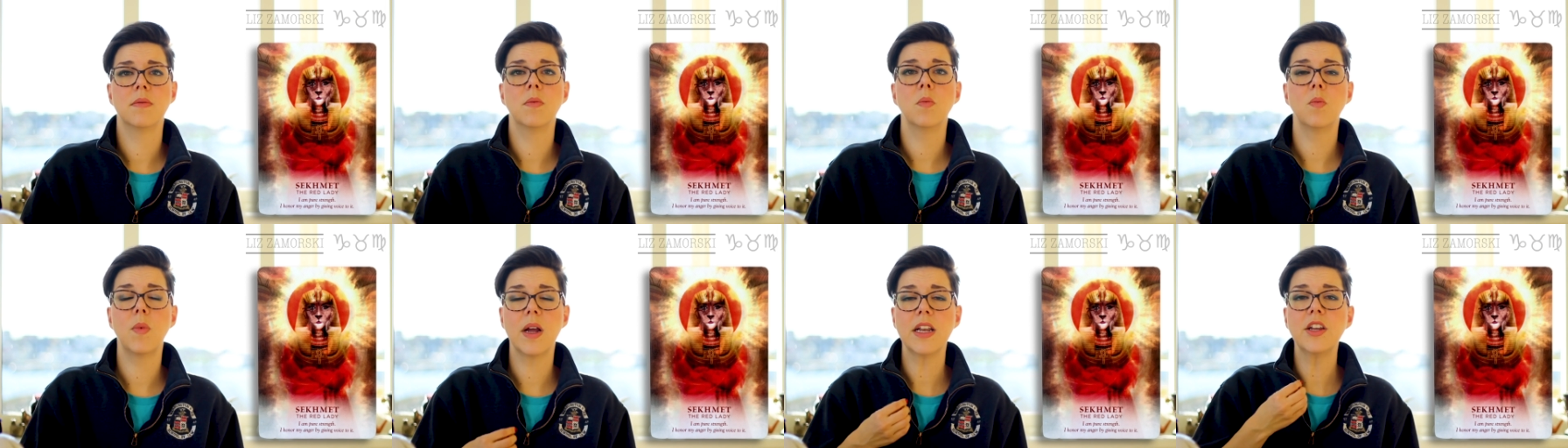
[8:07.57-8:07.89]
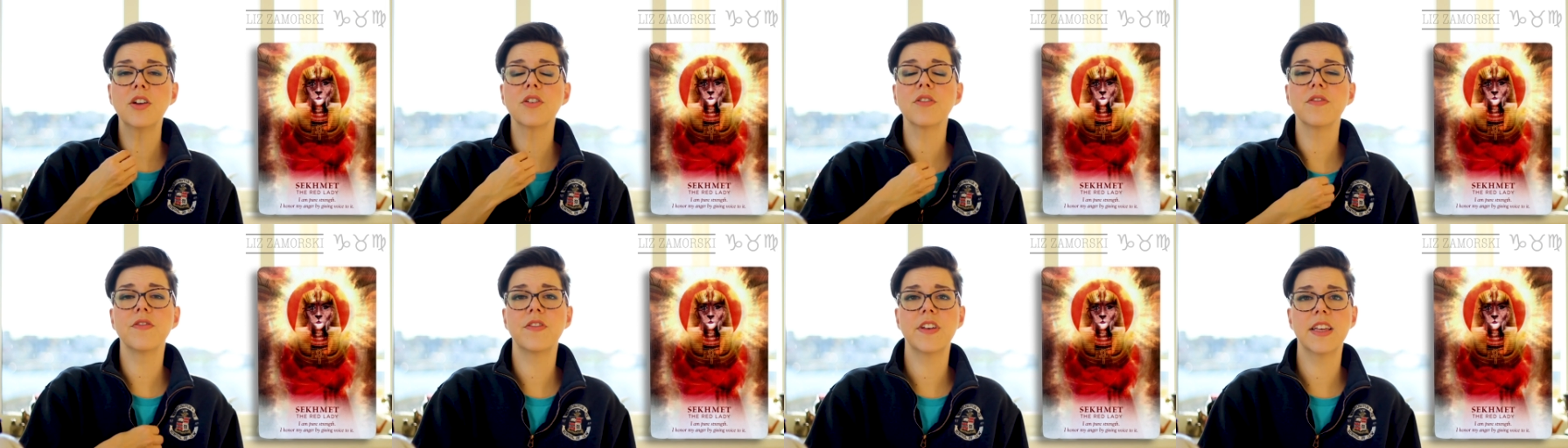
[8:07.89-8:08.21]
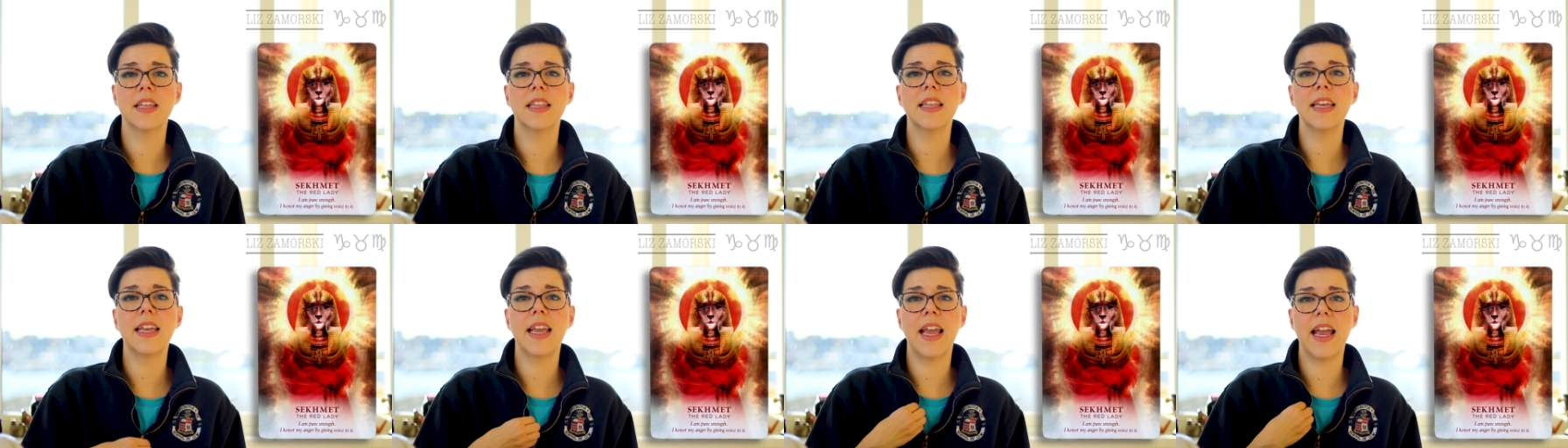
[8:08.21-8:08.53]
When you're
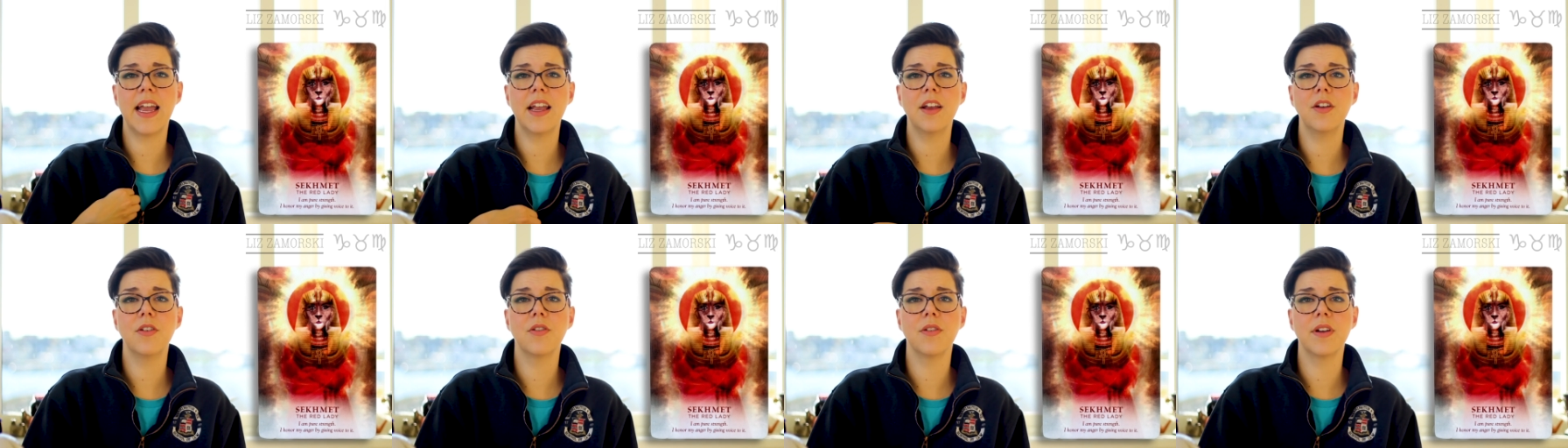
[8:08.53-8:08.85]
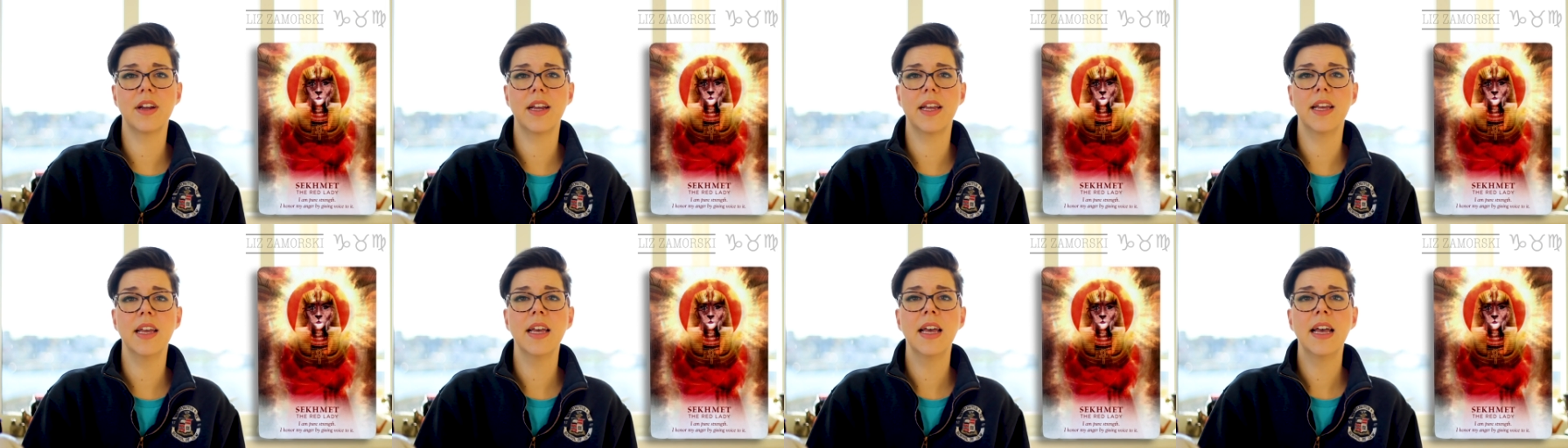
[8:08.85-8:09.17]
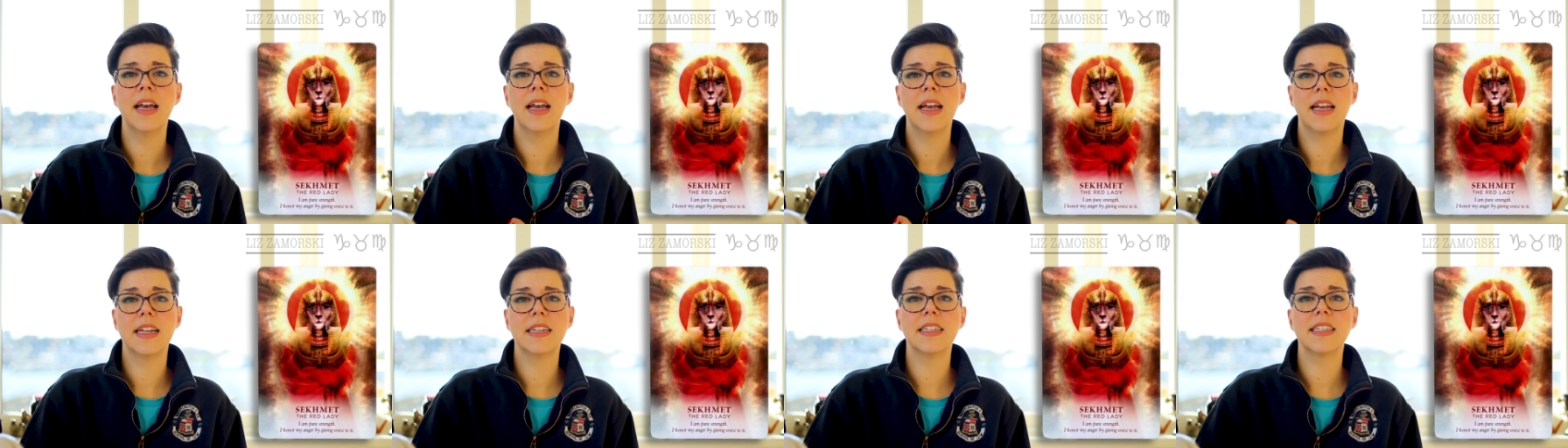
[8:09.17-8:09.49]
feeling angry,
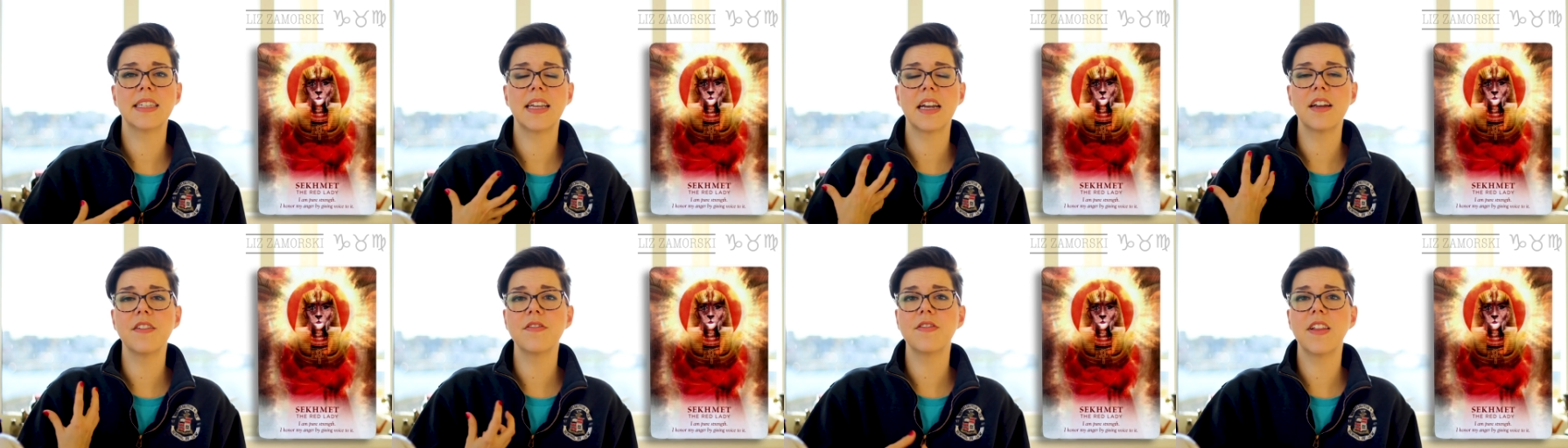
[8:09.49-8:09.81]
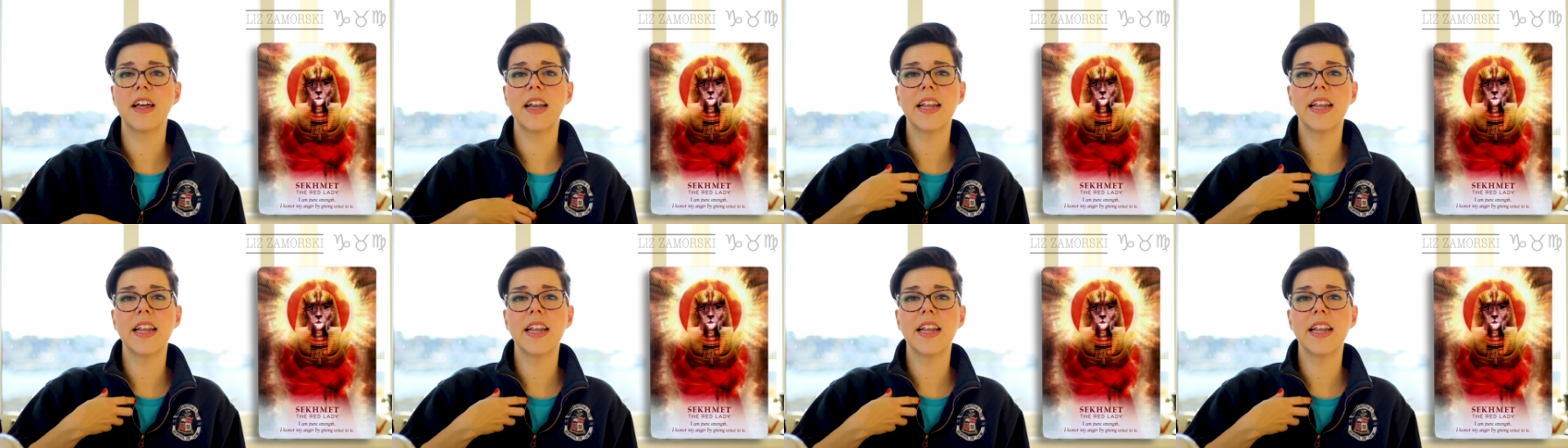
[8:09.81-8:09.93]
instead of